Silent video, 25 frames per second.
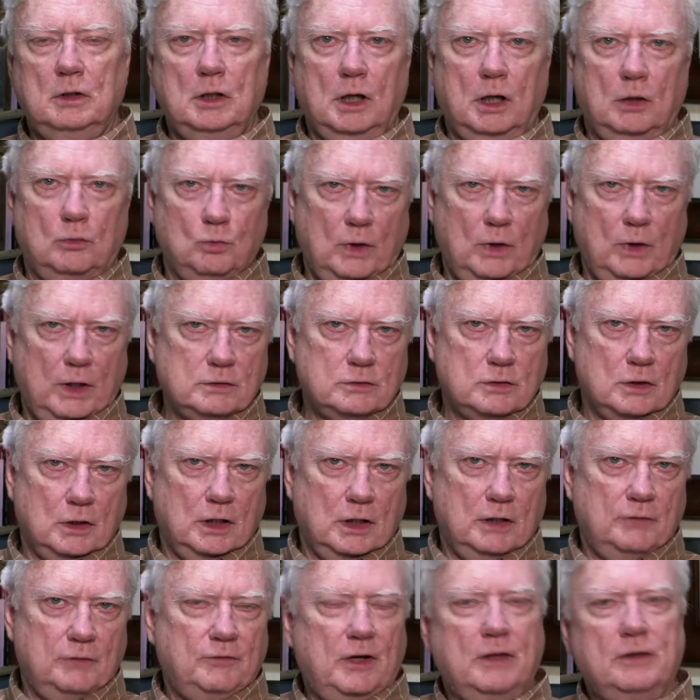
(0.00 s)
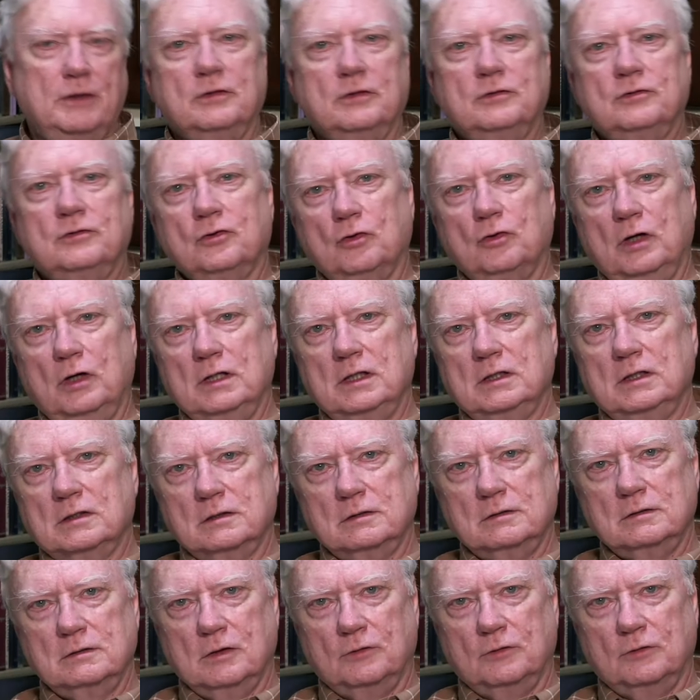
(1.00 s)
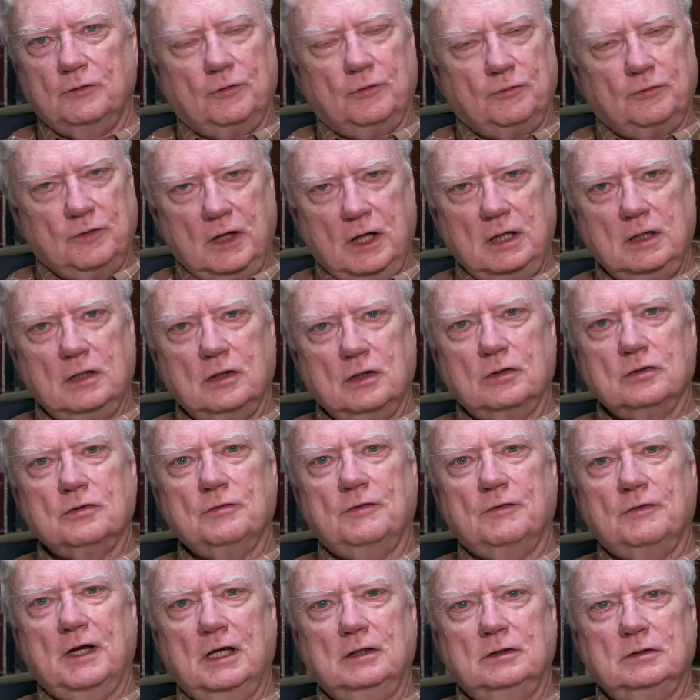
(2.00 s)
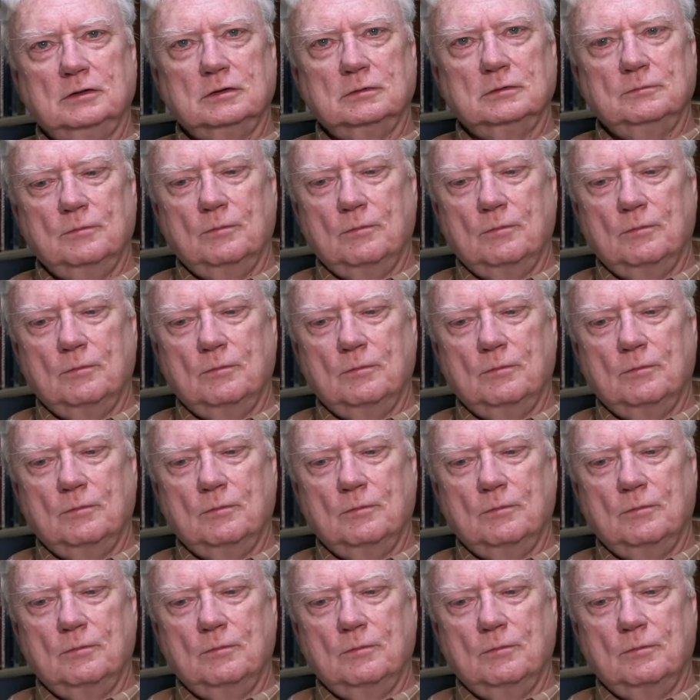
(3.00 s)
and went to live on the streets, 15 years of age